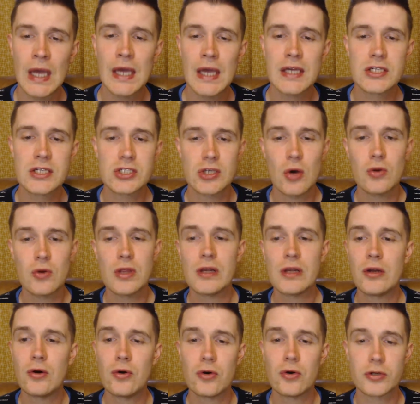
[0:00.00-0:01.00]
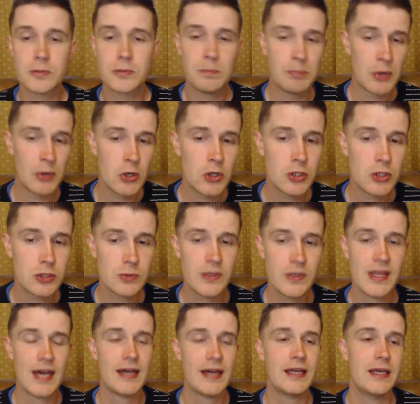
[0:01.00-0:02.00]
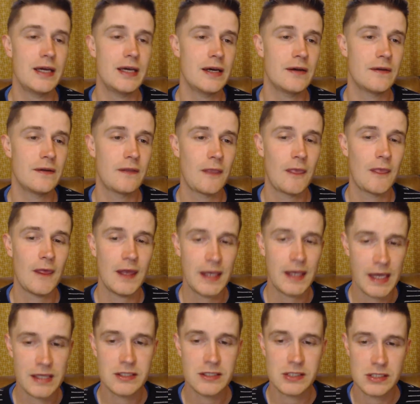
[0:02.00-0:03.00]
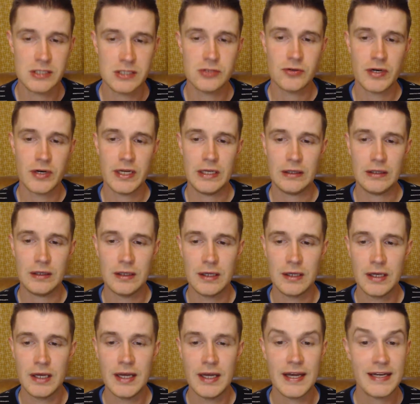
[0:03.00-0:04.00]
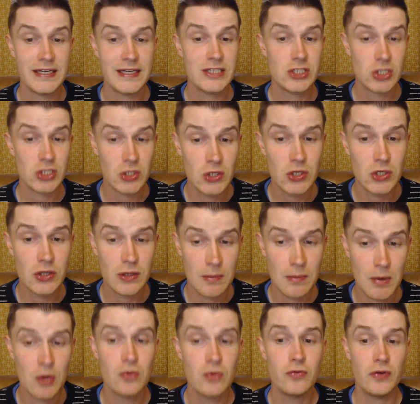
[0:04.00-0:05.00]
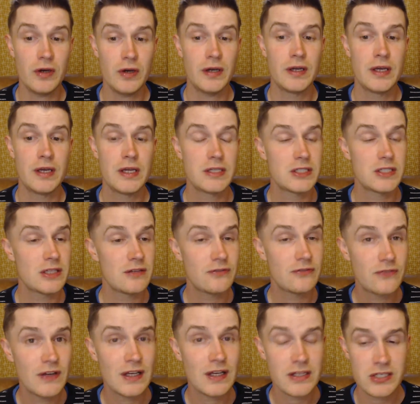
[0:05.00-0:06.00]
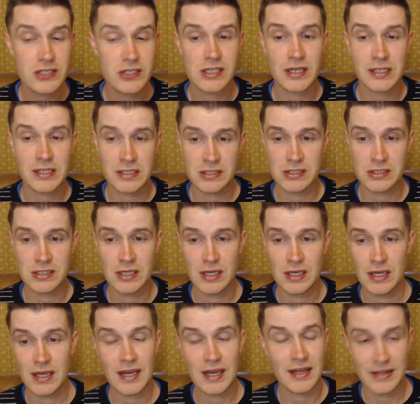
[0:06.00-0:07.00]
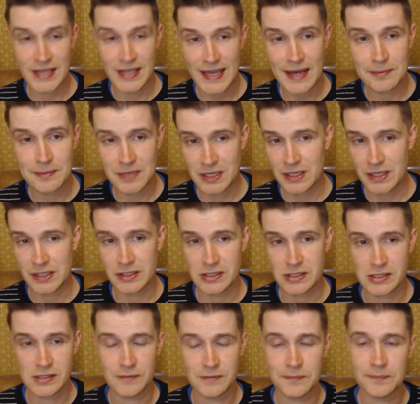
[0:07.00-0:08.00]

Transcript: So the Lord burned with anger against Israel, and he turned them over to the Philistines and the Ammonites.